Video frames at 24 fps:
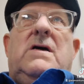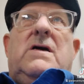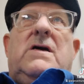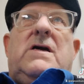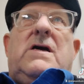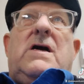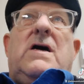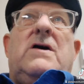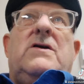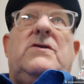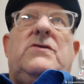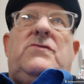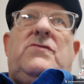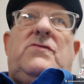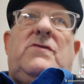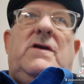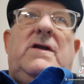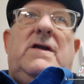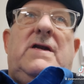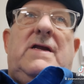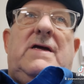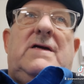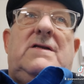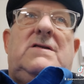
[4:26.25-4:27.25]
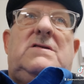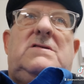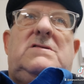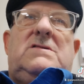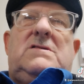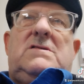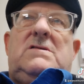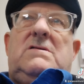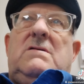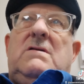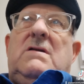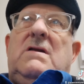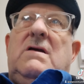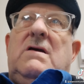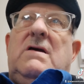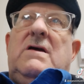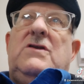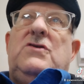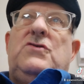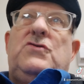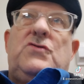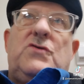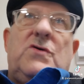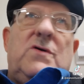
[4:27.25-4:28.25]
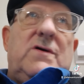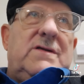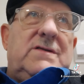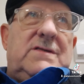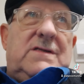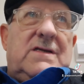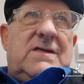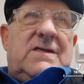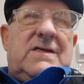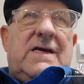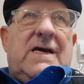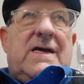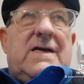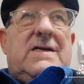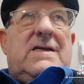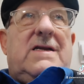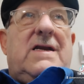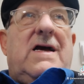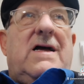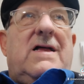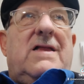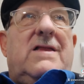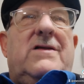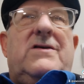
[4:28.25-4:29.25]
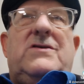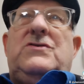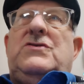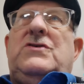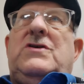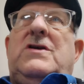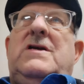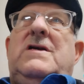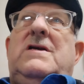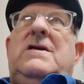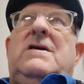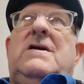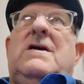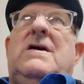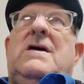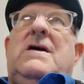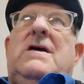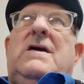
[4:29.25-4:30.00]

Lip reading: country that's enjoyed the technology,